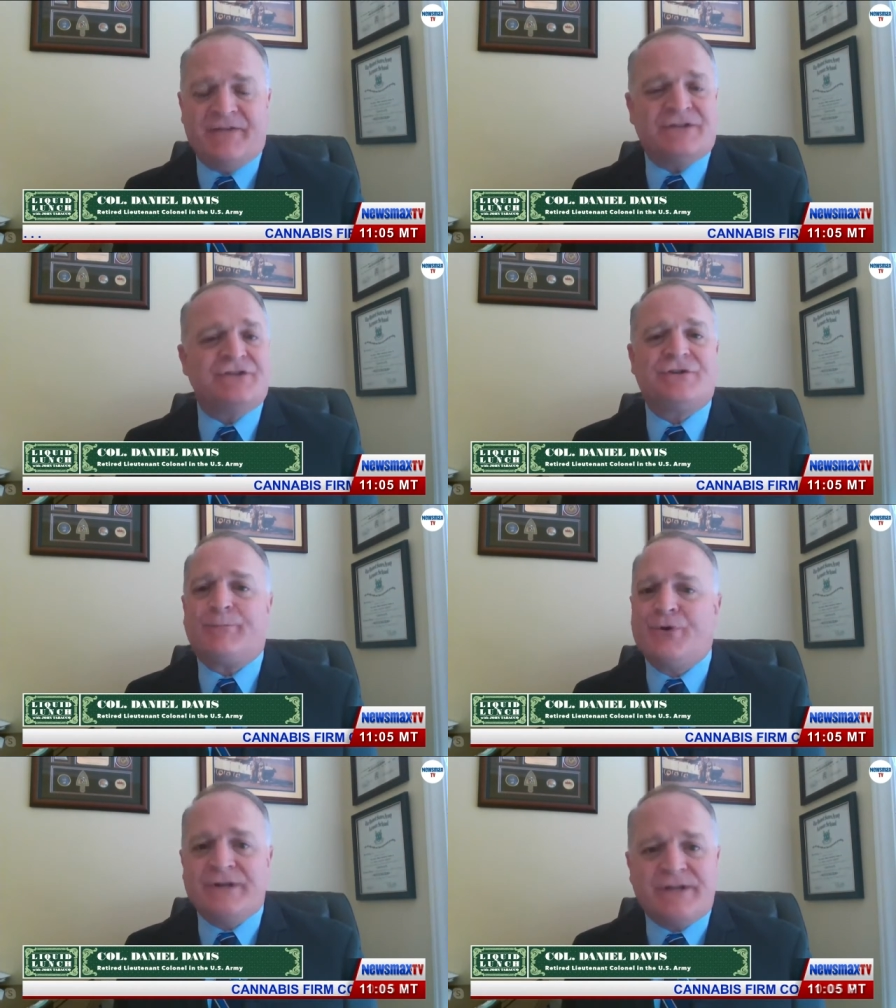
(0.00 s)
And this is the
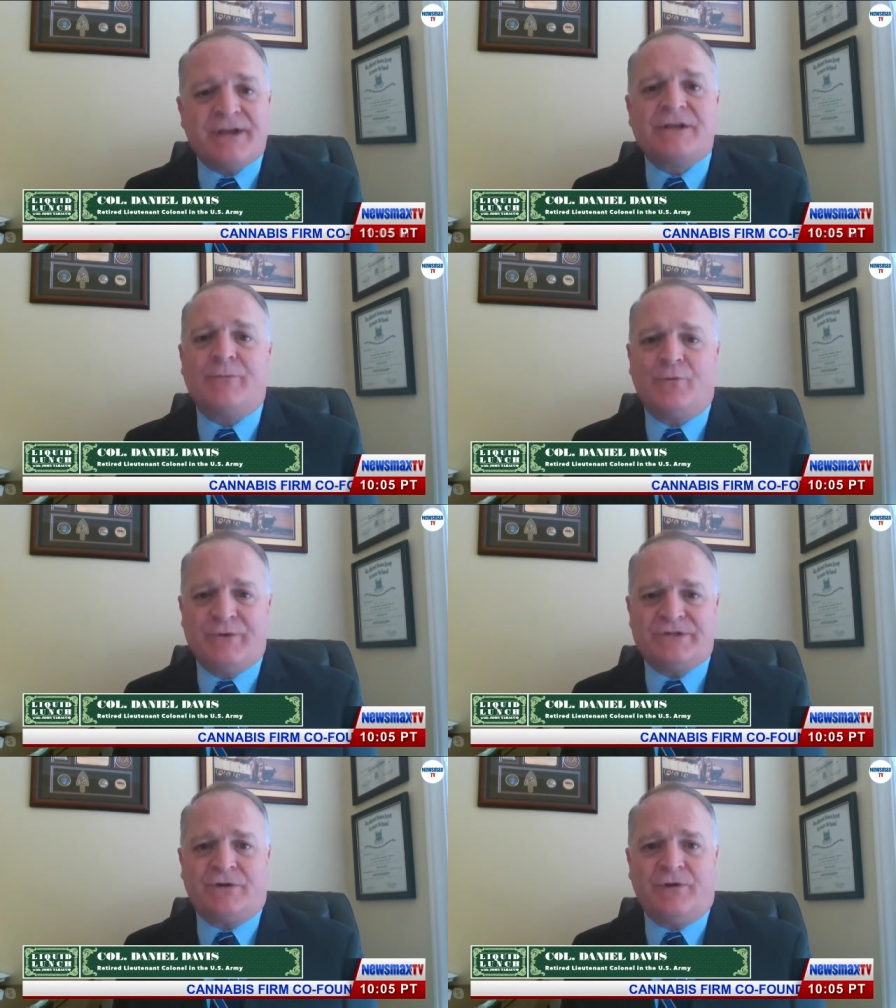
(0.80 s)
predictable
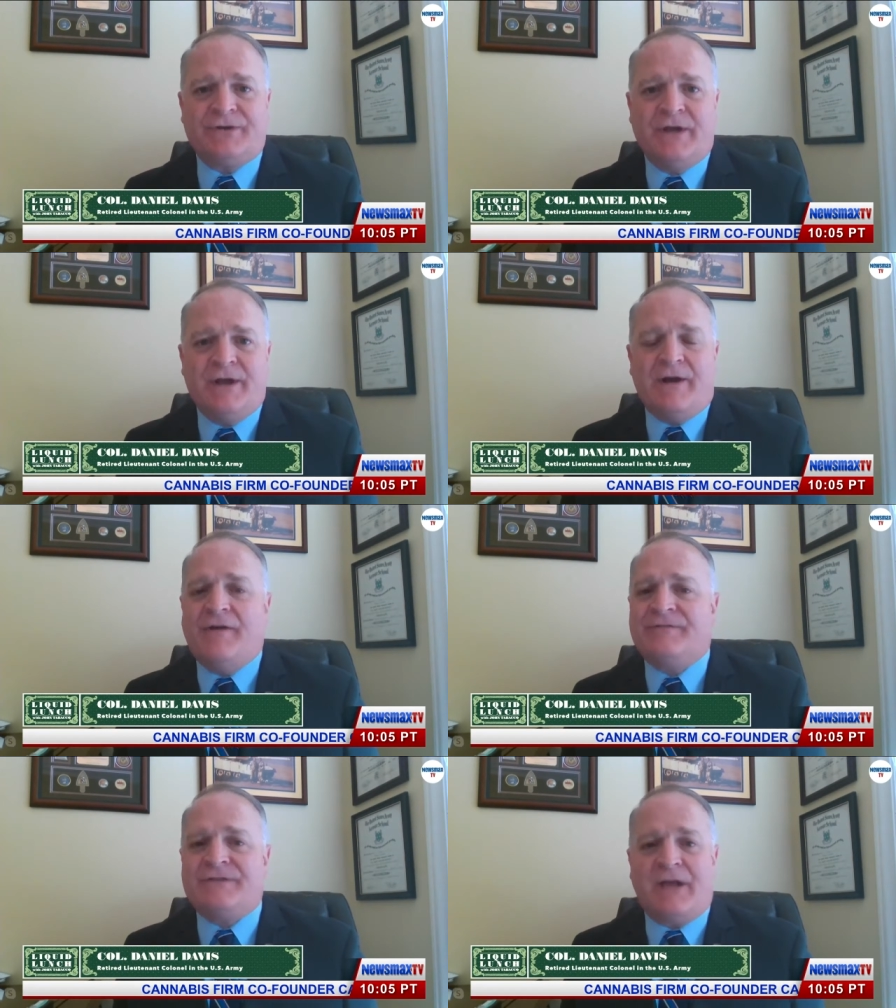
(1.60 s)
result
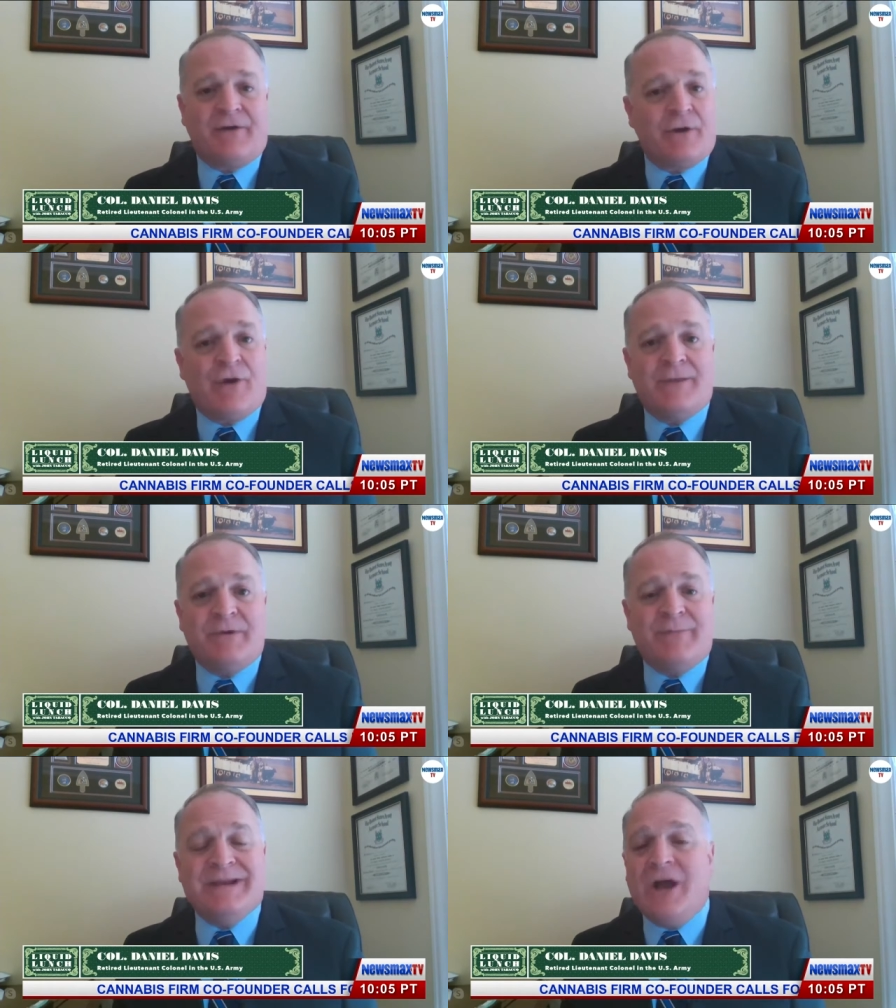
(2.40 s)
of Saudi
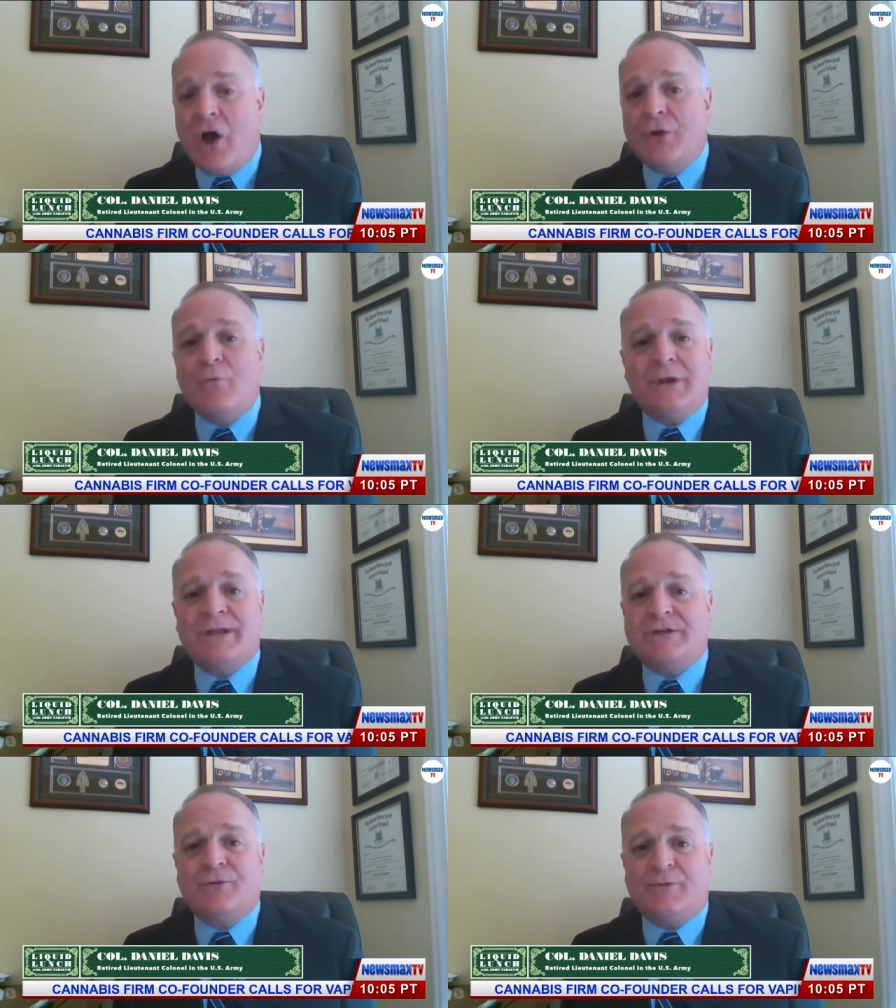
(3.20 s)
Arabia being
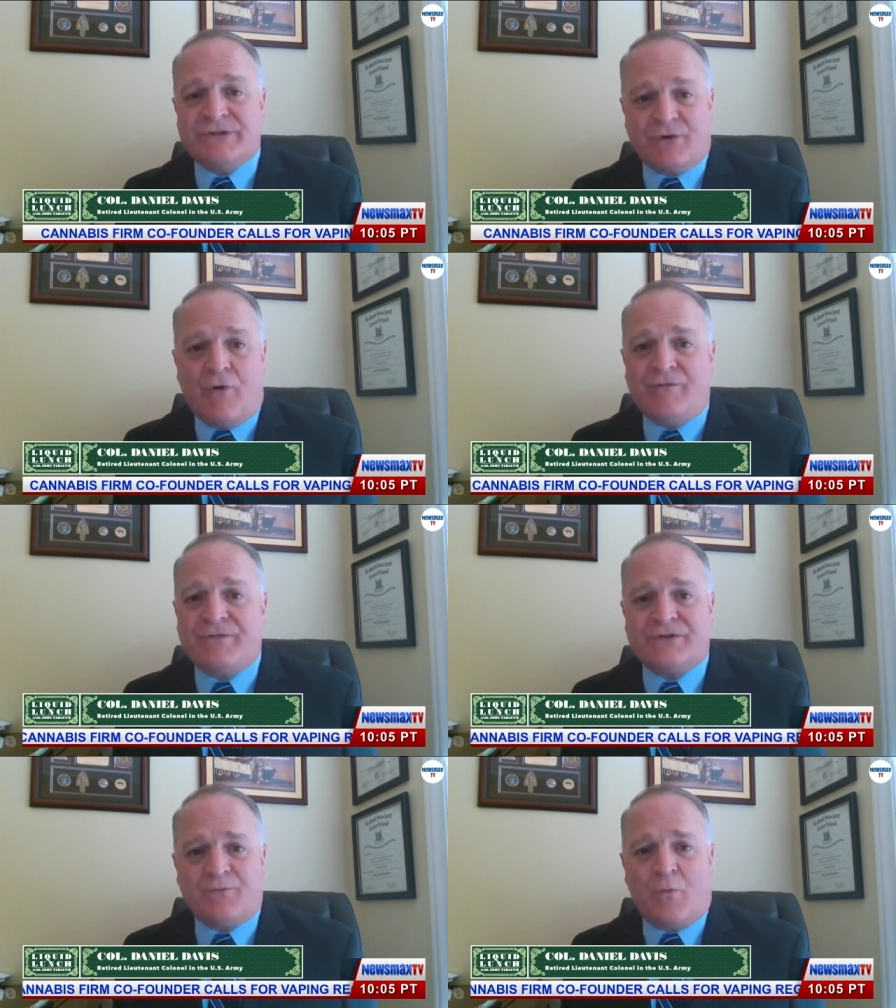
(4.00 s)
unwilling to
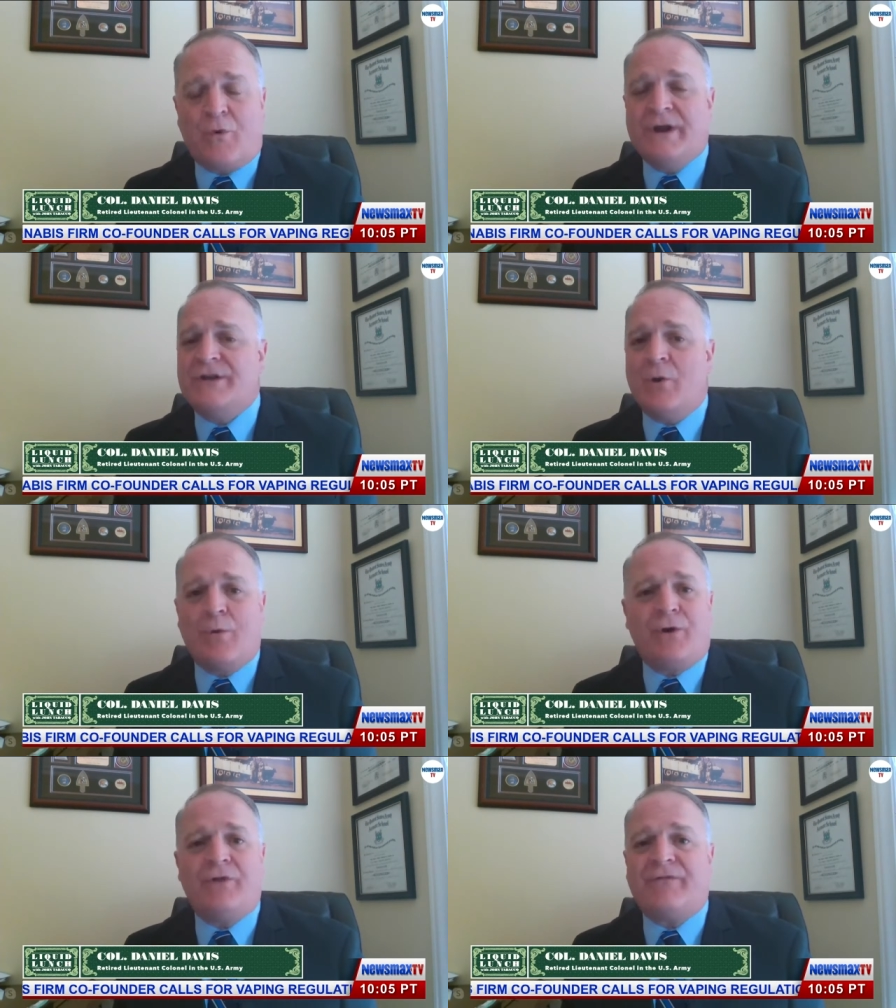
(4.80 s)
resolve this war and
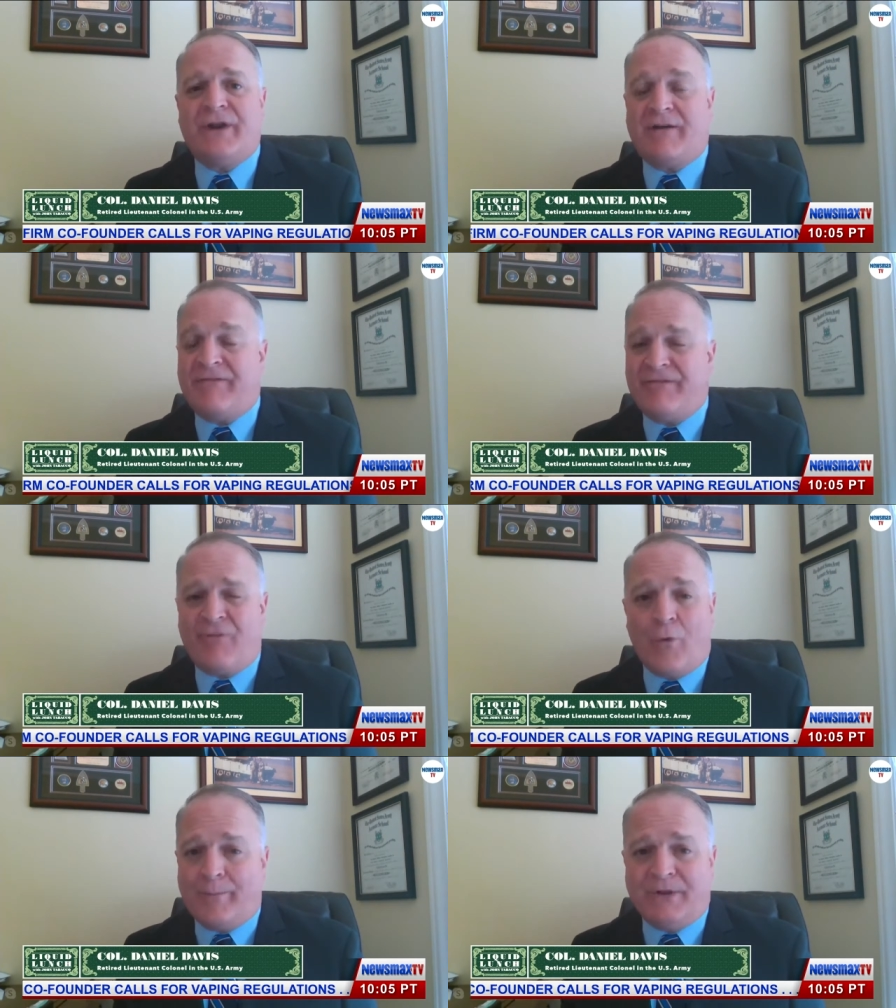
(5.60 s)
going on for now
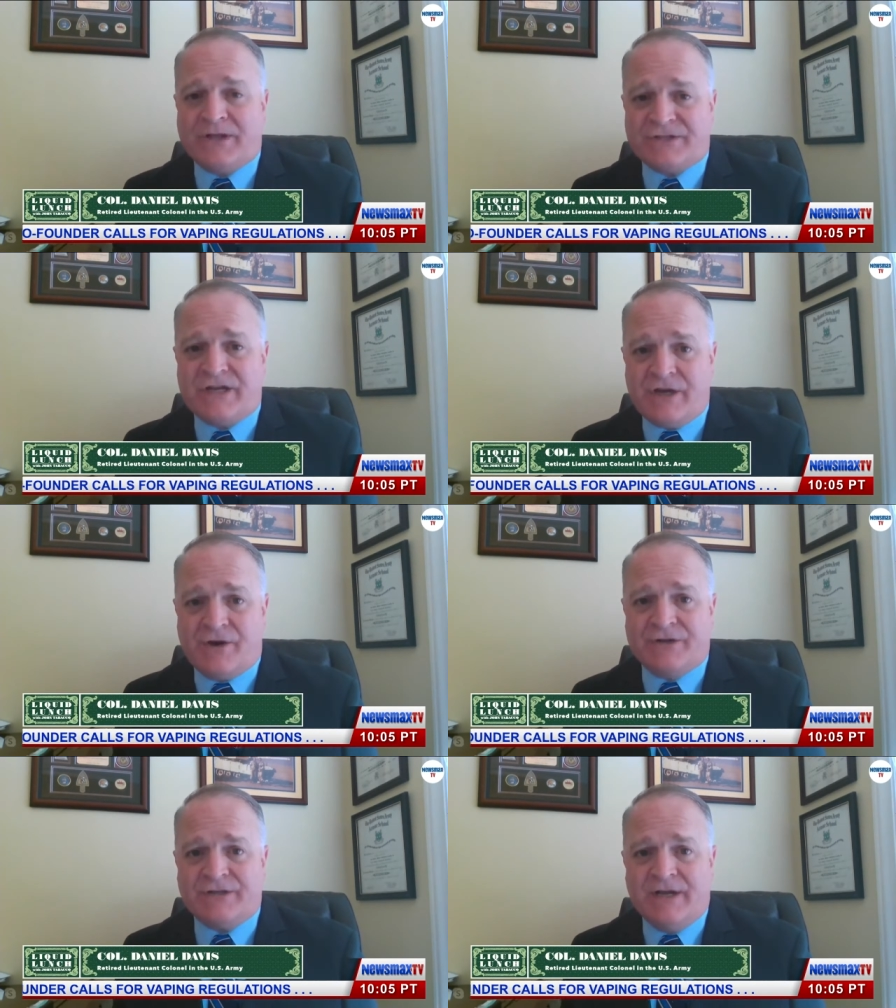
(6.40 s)
four plus
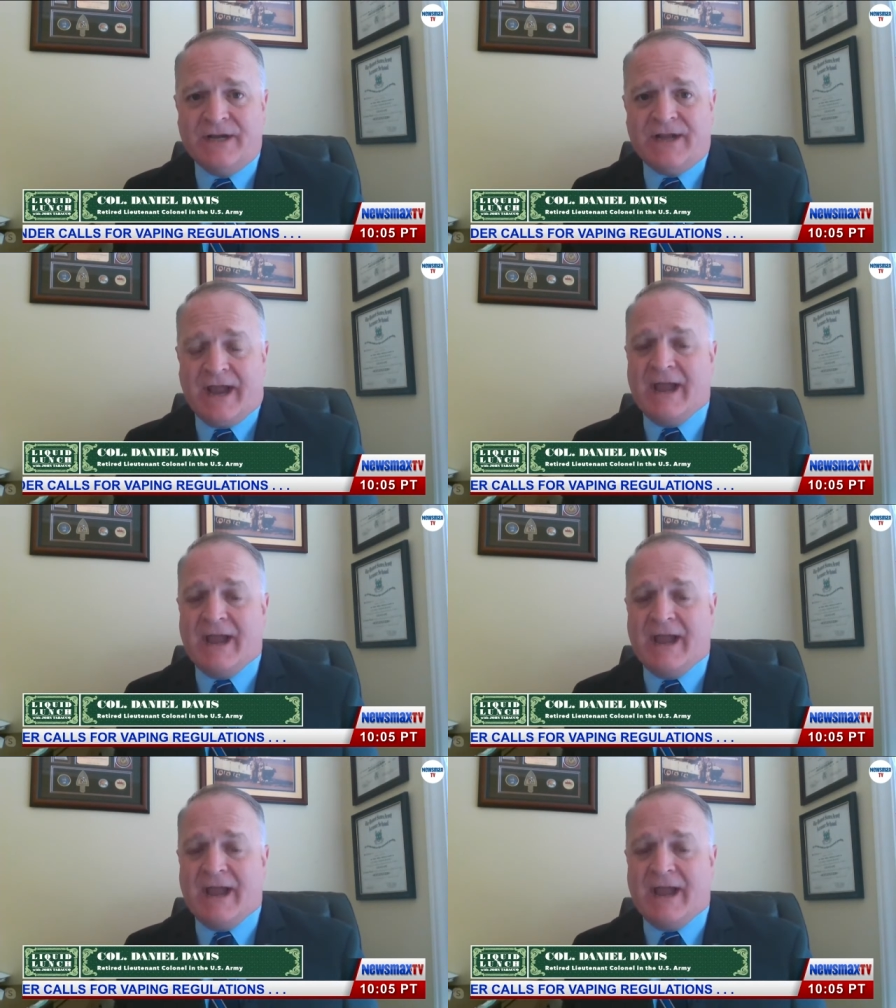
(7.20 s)
years.